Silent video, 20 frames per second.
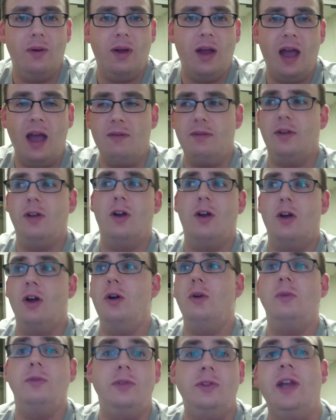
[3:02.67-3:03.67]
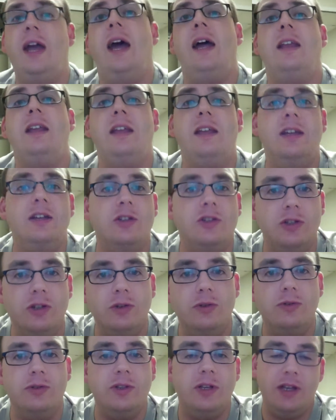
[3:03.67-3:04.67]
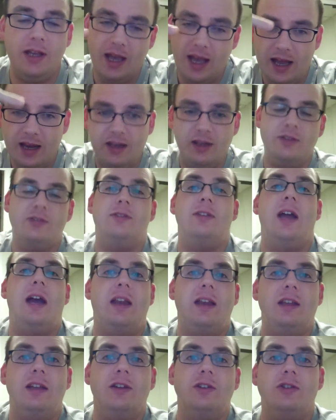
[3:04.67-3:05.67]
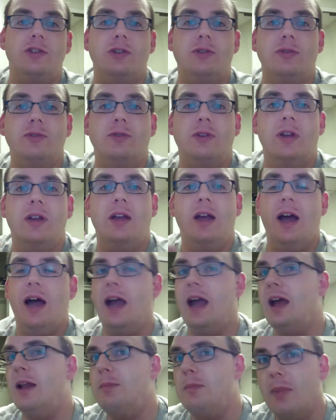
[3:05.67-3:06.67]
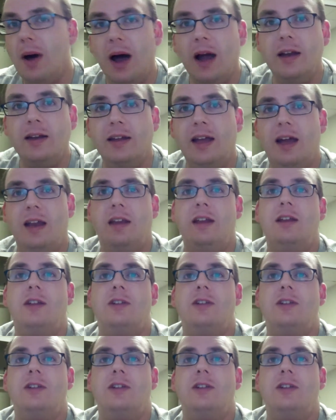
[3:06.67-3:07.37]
having our own daddy issues. He had his daddy issues. I had my daddy